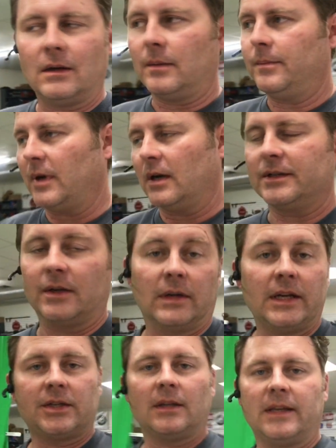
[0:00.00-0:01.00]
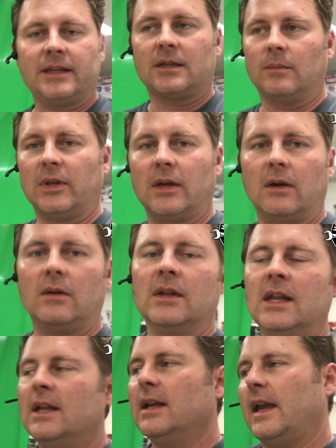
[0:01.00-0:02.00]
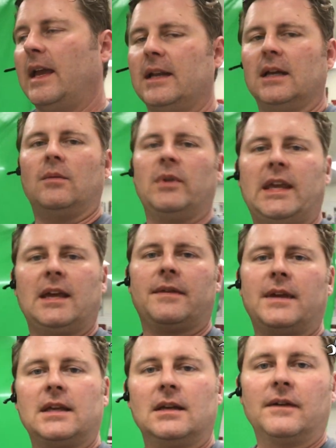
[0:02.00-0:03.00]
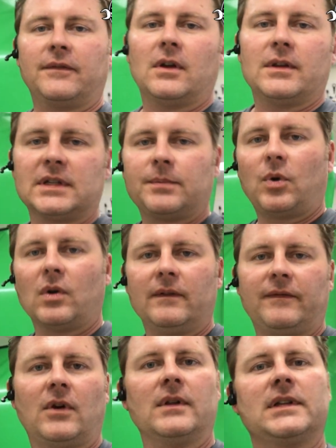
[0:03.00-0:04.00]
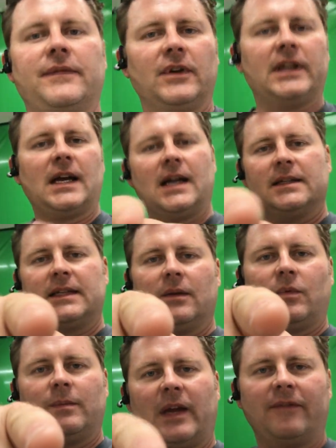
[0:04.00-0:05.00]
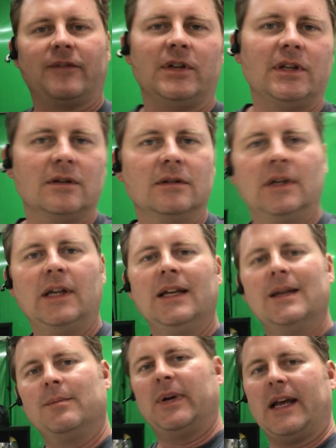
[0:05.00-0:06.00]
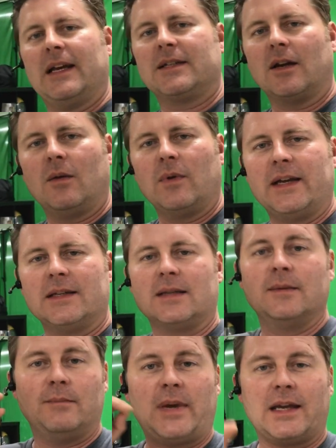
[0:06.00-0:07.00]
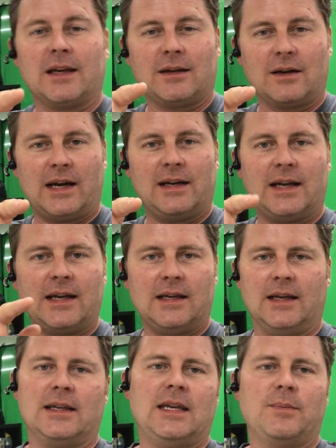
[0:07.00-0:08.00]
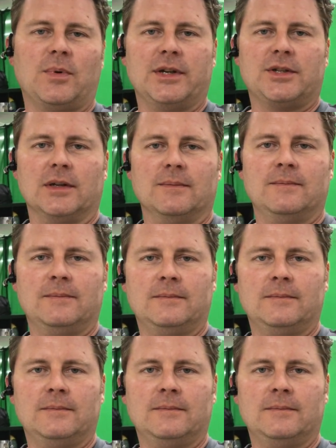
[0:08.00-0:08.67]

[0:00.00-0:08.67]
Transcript: our, our donation links are below, and uh, we can't thank you enough for all the support, for all this free content we make for you. But as always, make it a great day and keep wrenching.